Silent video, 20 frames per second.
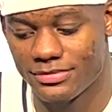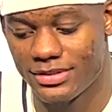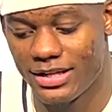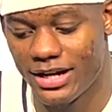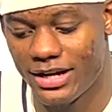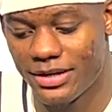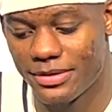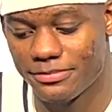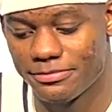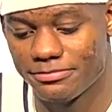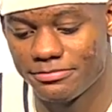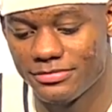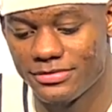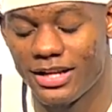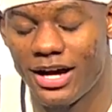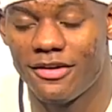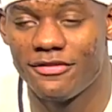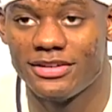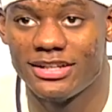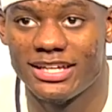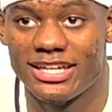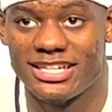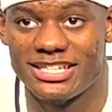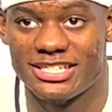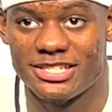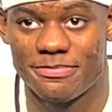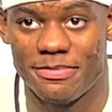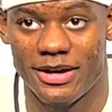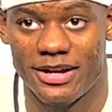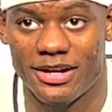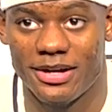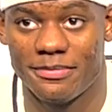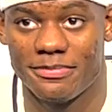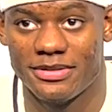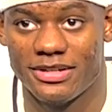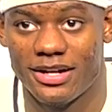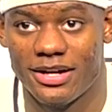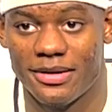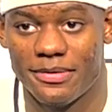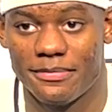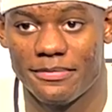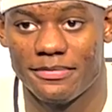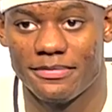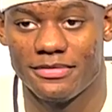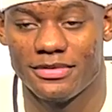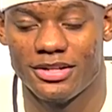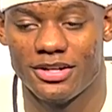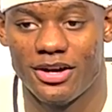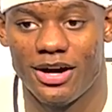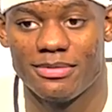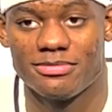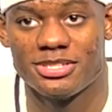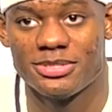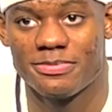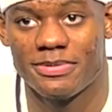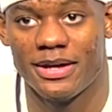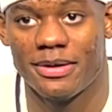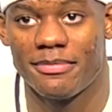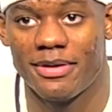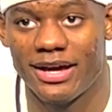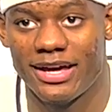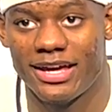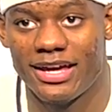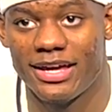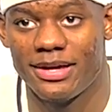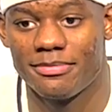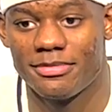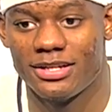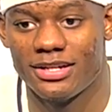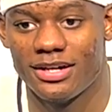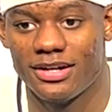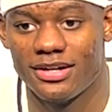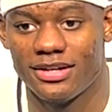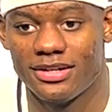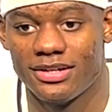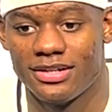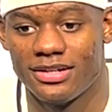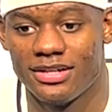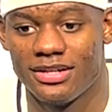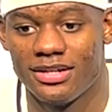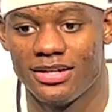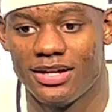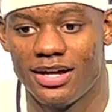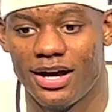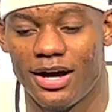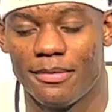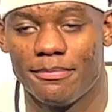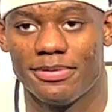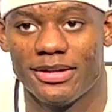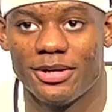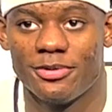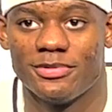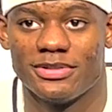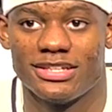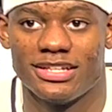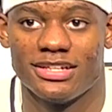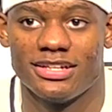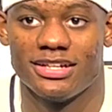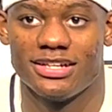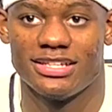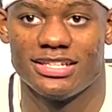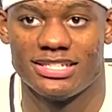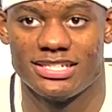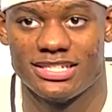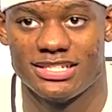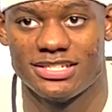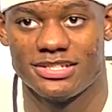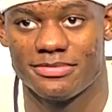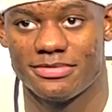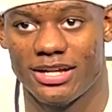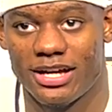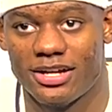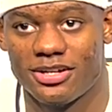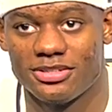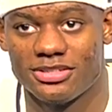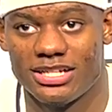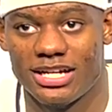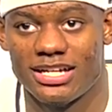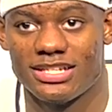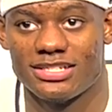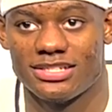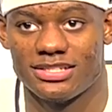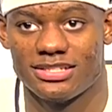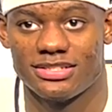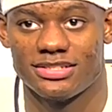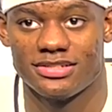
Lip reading: That I'm not really getting sped up, and you know, I'm just playing my game, and I'm playing within the system that coach has us in.